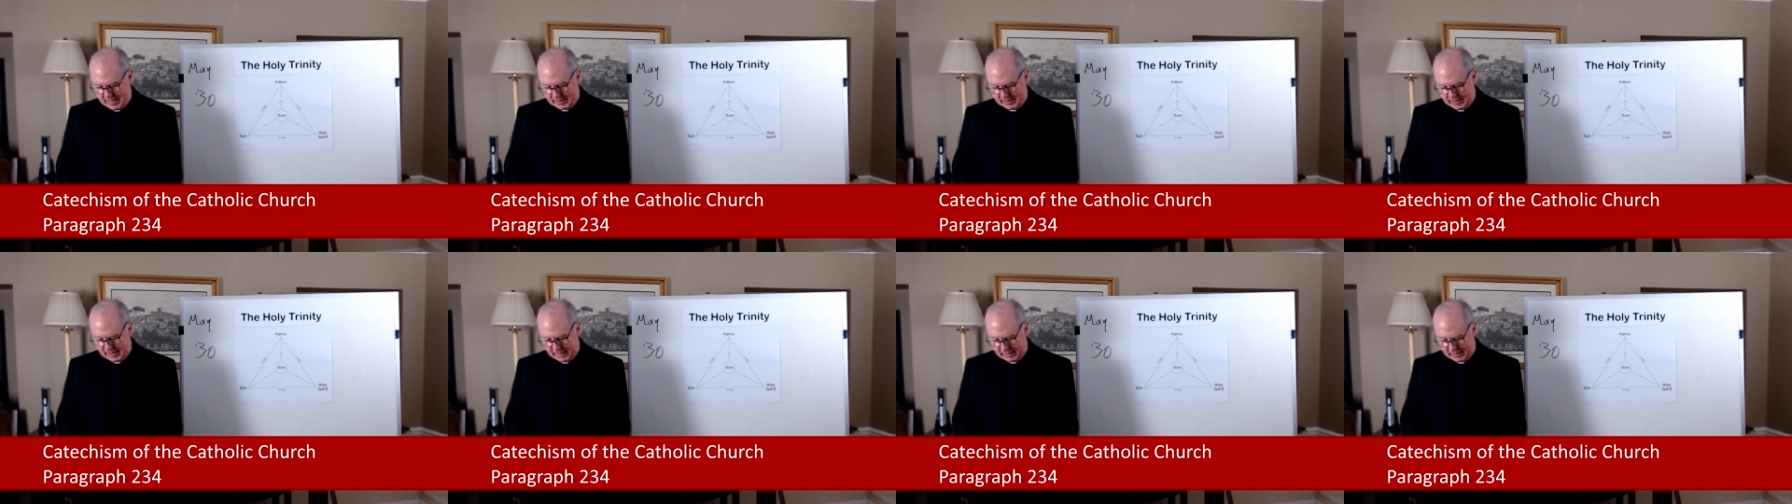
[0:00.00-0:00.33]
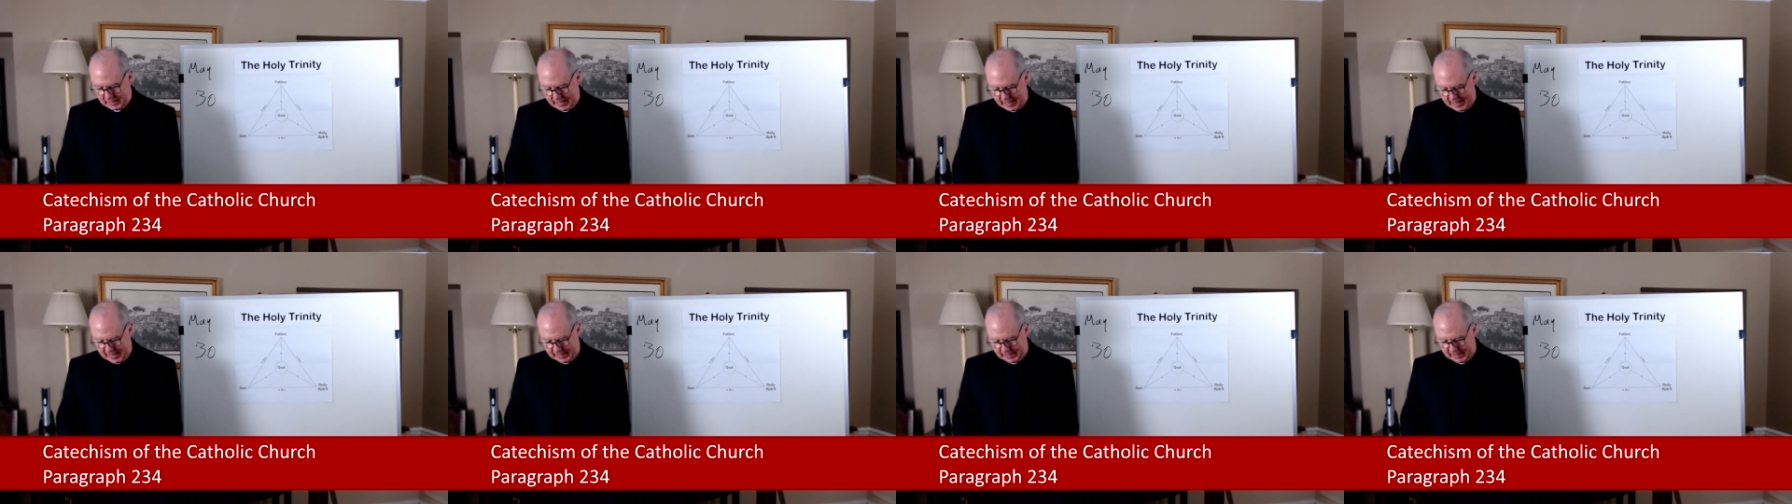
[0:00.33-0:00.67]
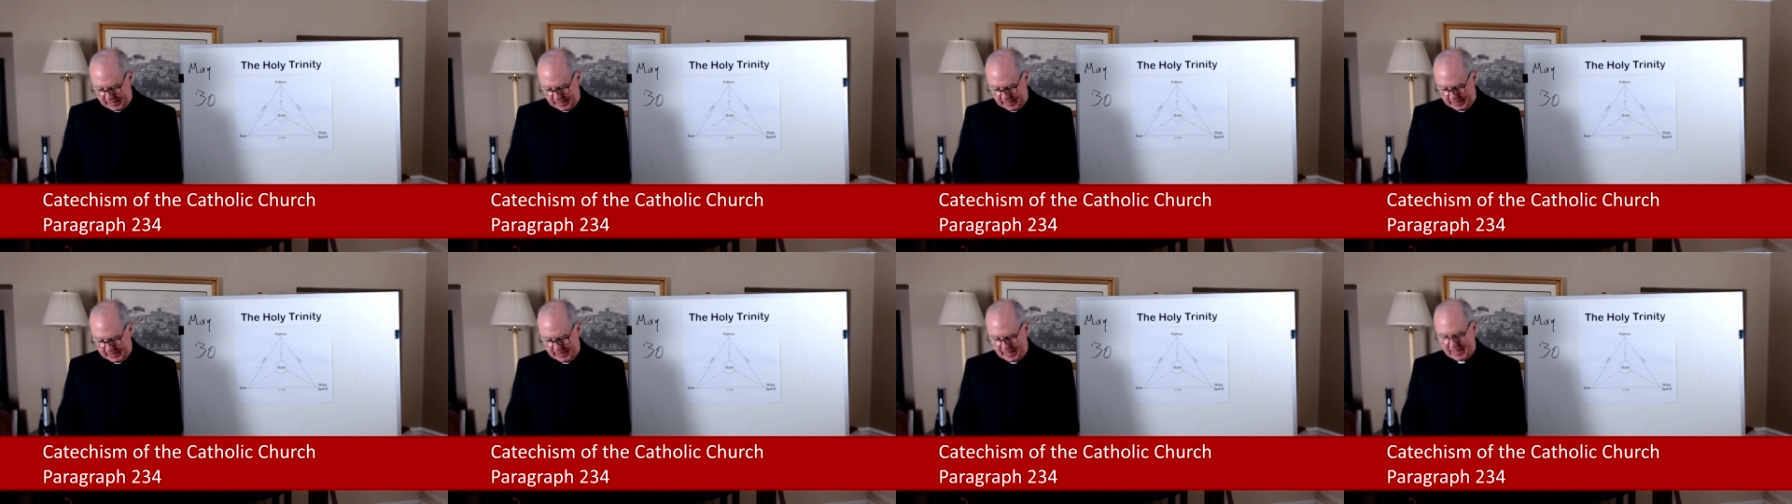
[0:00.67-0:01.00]
the light
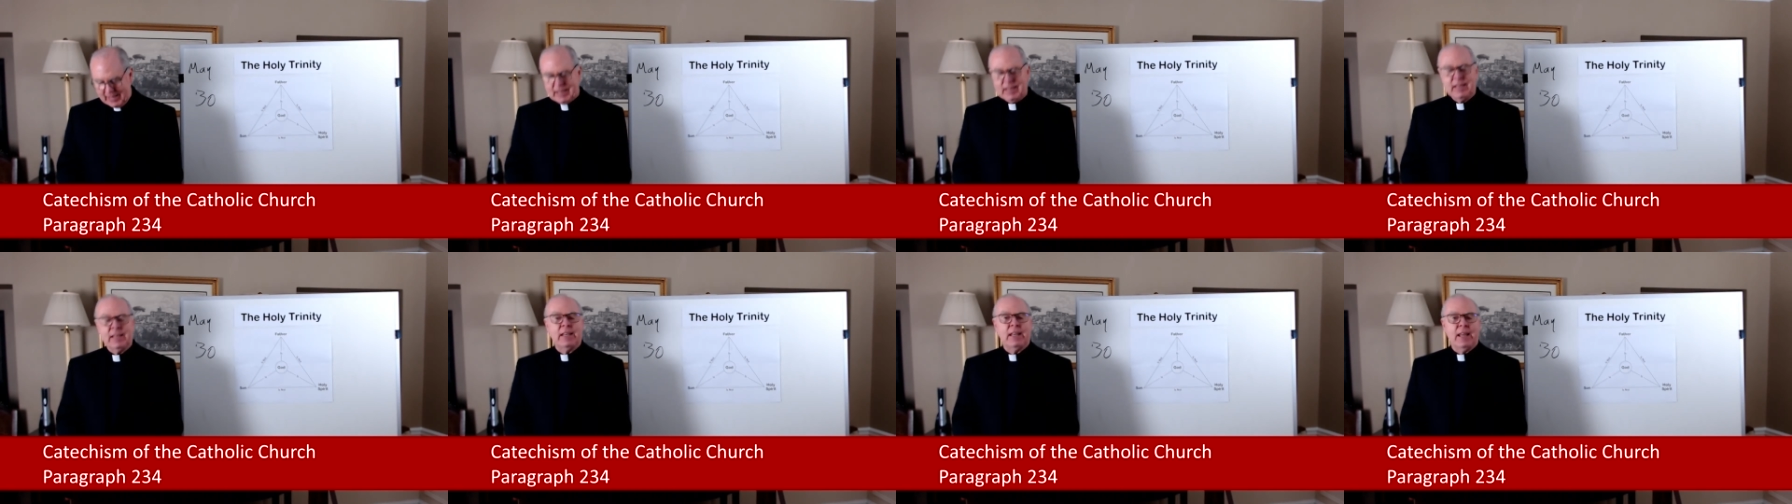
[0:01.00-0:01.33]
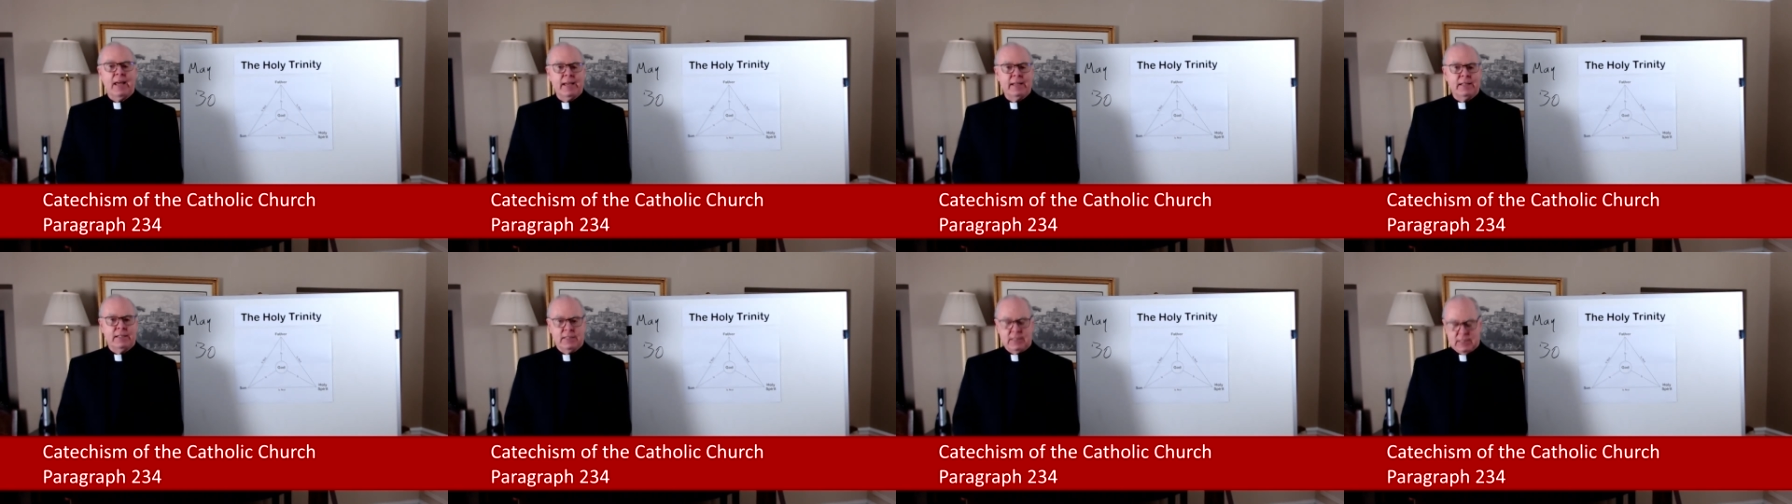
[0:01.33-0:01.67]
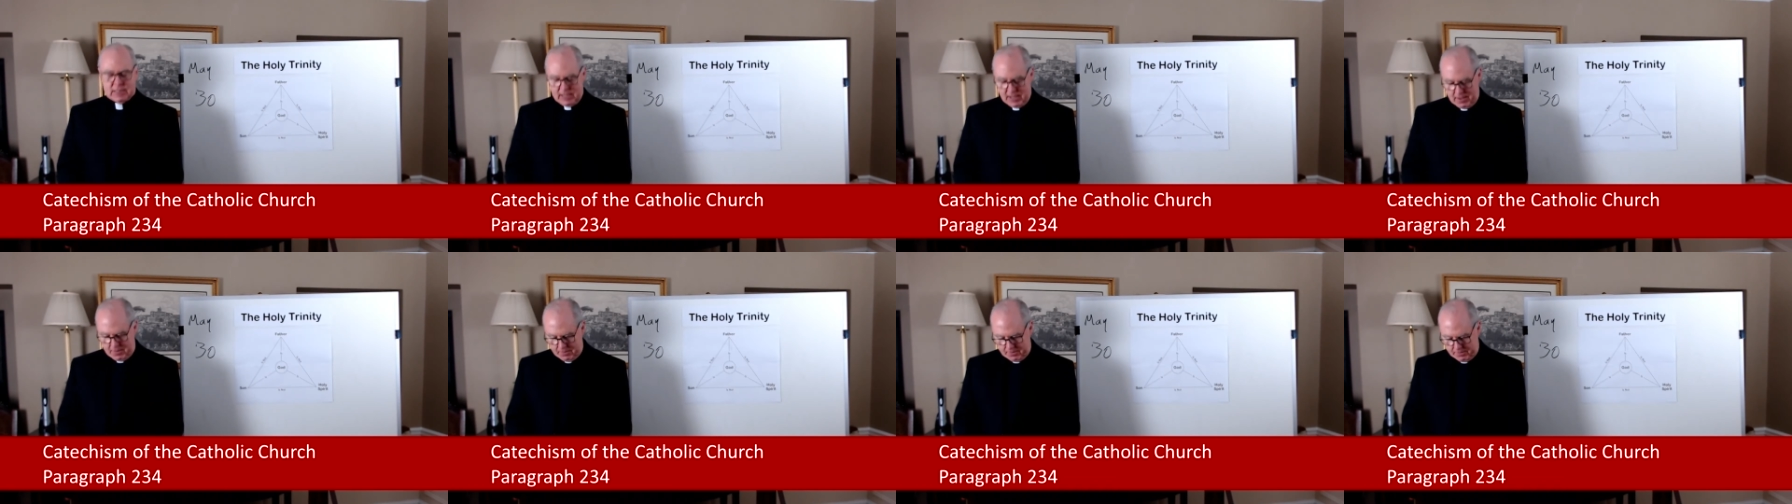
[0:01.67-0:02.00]
that enlightens
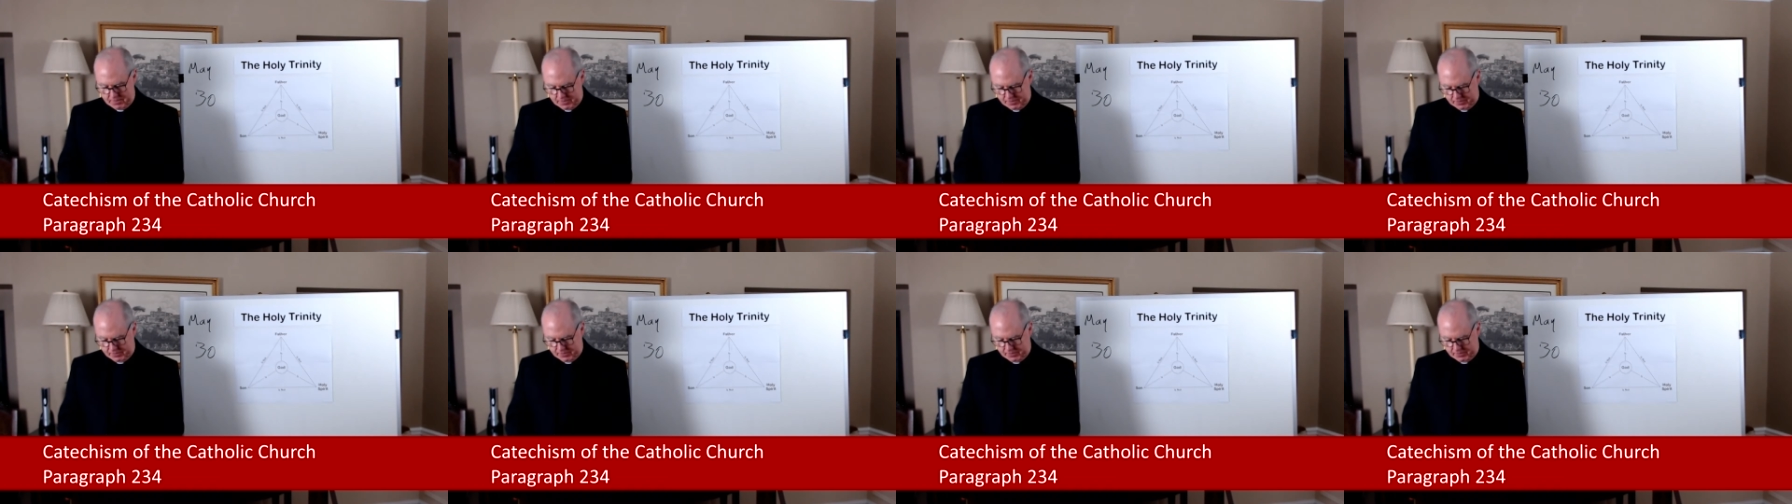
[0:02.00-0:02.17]
them.